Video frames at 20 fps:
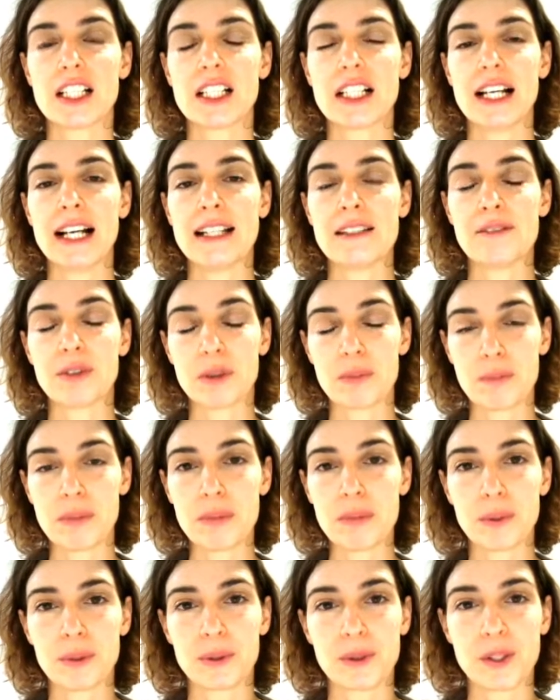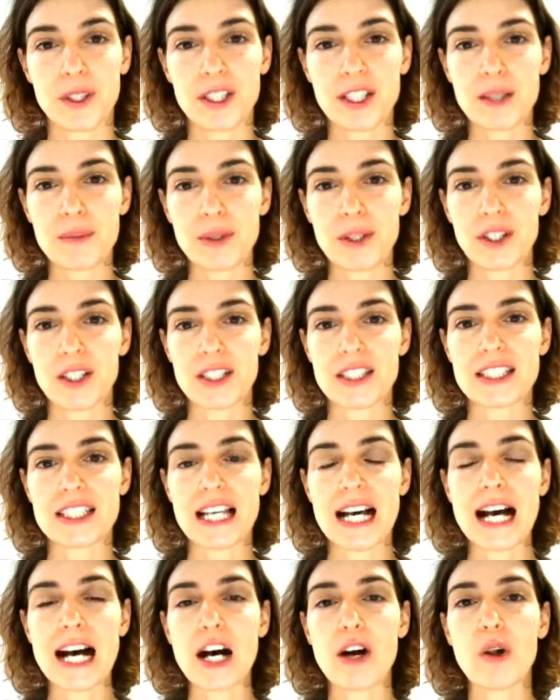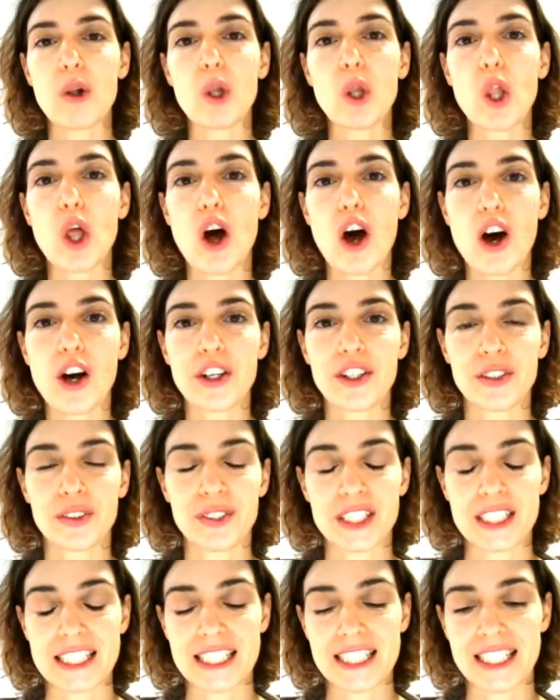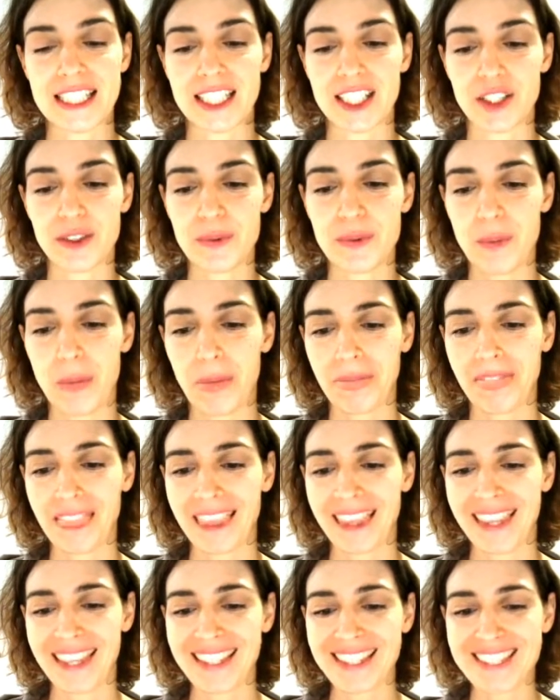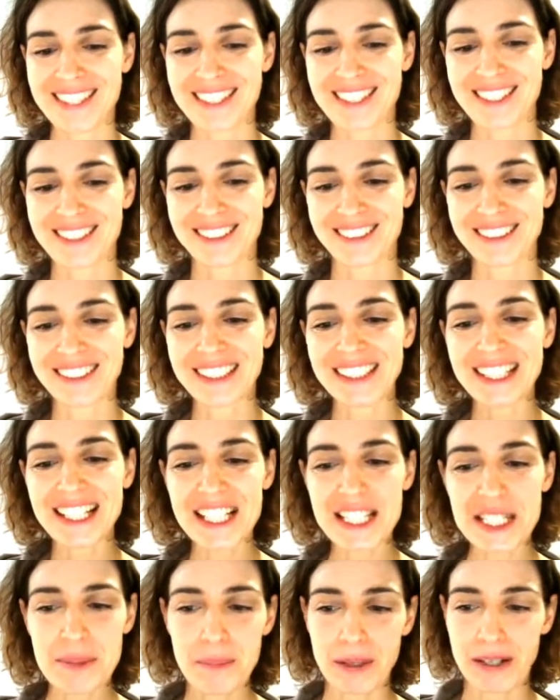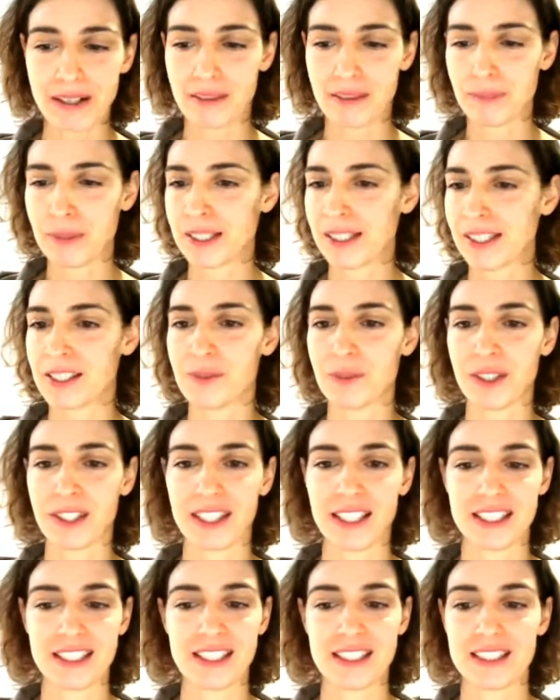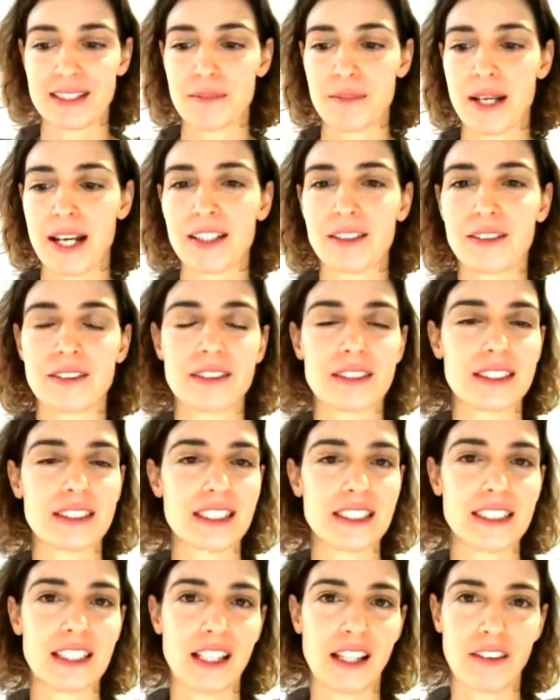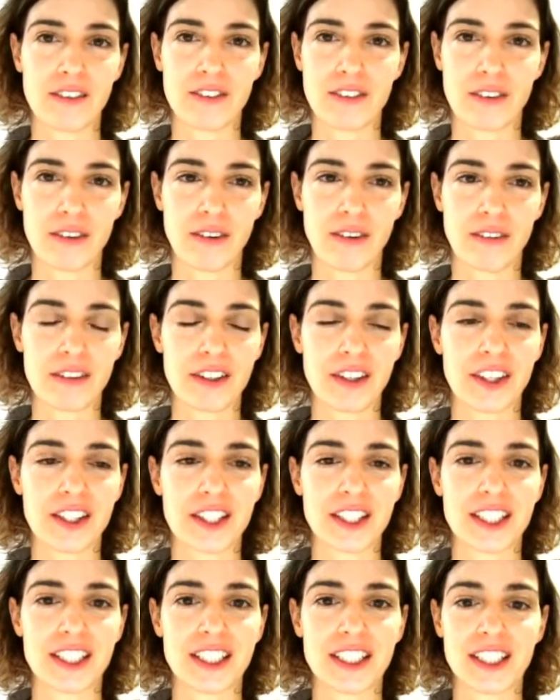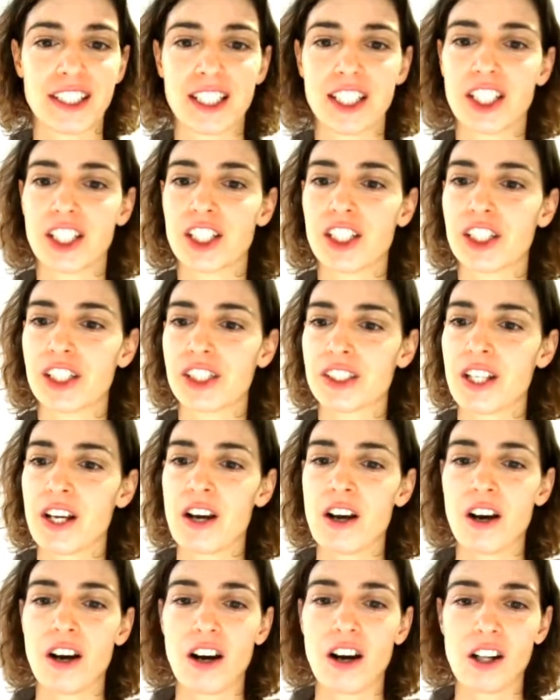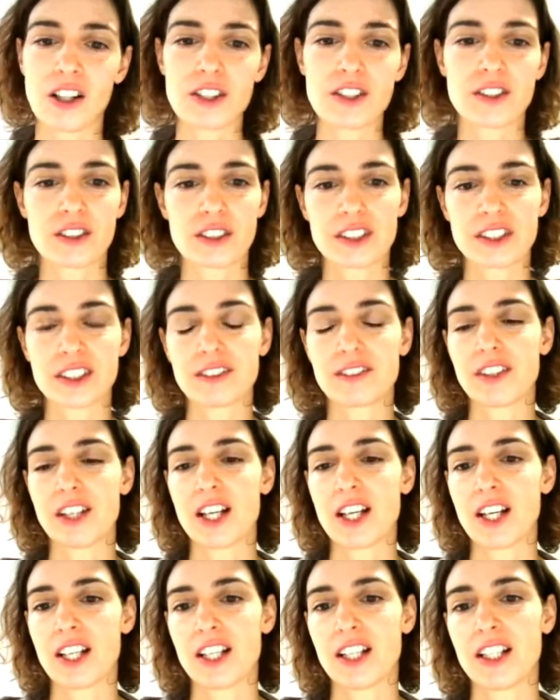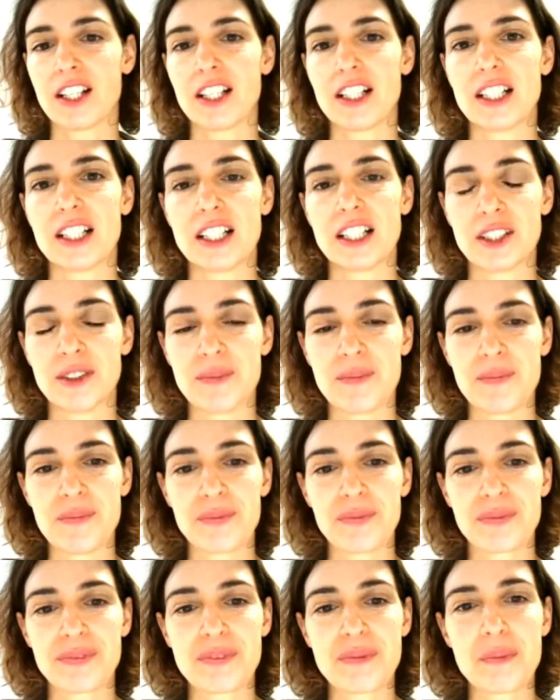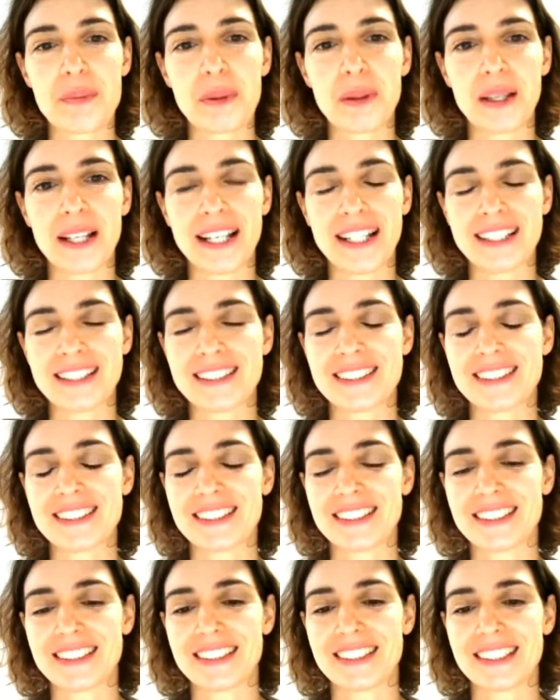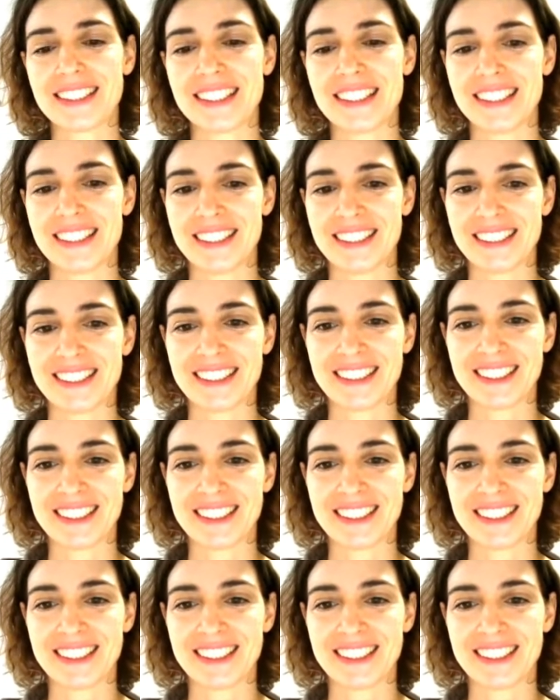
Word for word: and what people don't think about is how long you distill. So he experimented with this. He's a man who is distilling for over 30 years, all sorts of um, plants and